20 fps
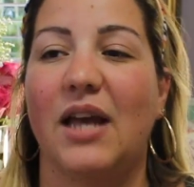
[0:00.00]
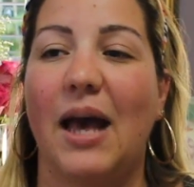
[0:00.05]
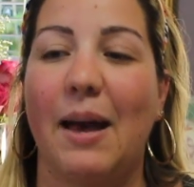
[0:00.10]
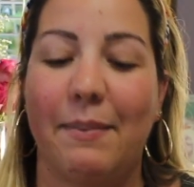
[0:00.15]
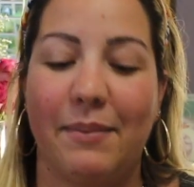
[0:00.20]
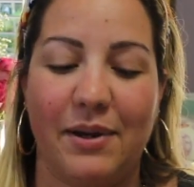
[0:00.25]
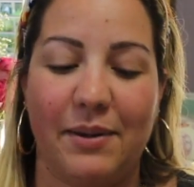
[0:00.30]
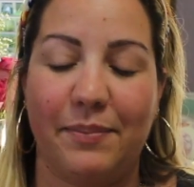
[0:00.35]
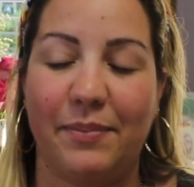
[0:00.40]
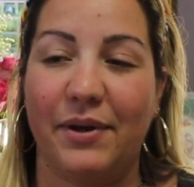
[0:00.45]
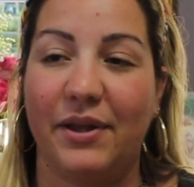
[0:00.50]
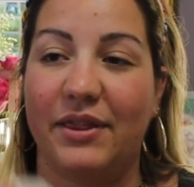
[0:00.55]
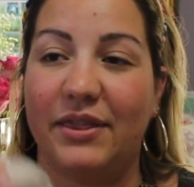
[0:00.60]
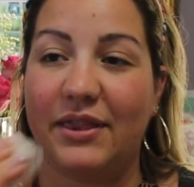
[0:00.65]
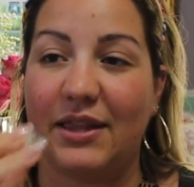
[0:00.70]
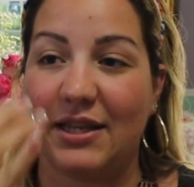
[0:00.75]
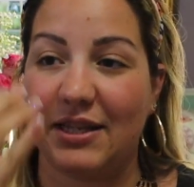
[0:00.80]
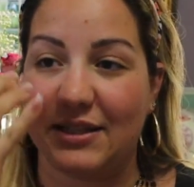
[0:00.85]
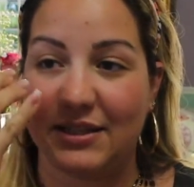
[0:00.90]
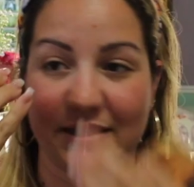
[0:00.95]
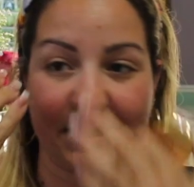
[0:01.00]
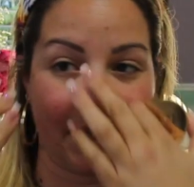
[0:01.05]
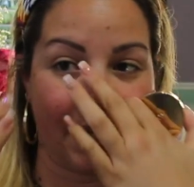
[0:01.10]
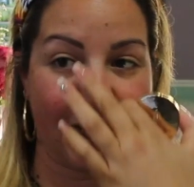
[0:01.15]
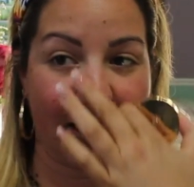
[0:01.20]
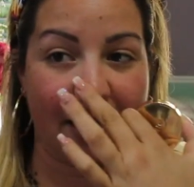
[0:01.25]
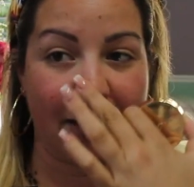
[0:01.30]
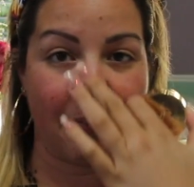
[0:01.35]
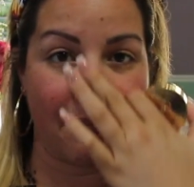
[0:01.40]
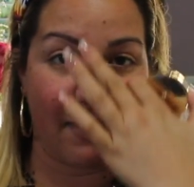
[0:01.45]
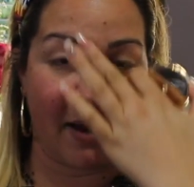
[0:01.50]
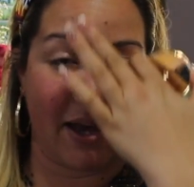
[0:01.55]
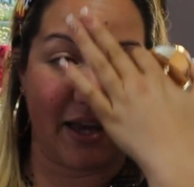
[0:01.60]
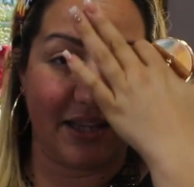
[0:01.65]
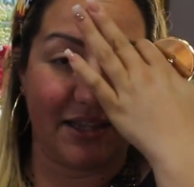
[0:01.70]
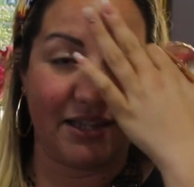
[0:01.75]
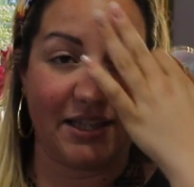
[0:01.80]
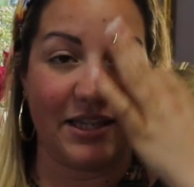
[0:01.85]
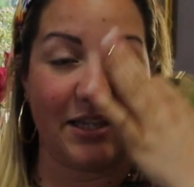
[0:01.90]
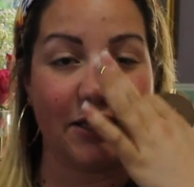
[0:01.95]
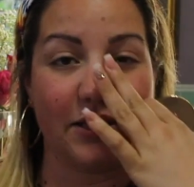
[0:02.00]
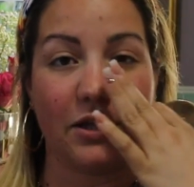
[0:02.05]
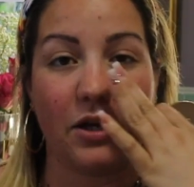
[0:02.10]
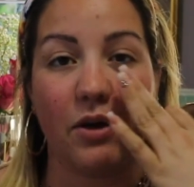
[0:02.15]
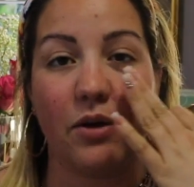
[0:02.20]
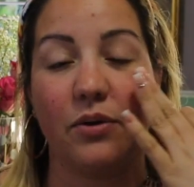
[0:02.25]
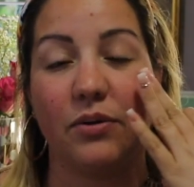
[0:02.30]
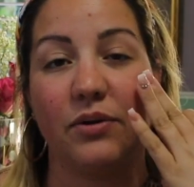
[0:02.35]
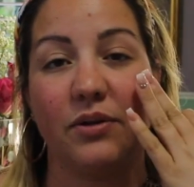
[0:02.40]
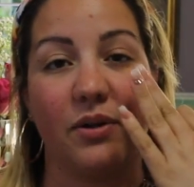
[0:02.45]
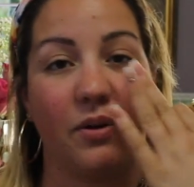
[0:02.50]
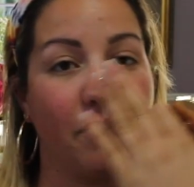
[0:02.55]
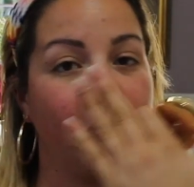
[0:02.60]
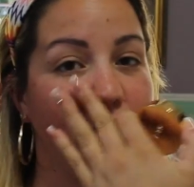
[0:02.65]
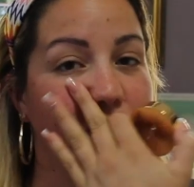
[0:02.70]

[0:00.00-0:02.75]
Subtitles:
I'm going to put this in my T-zone,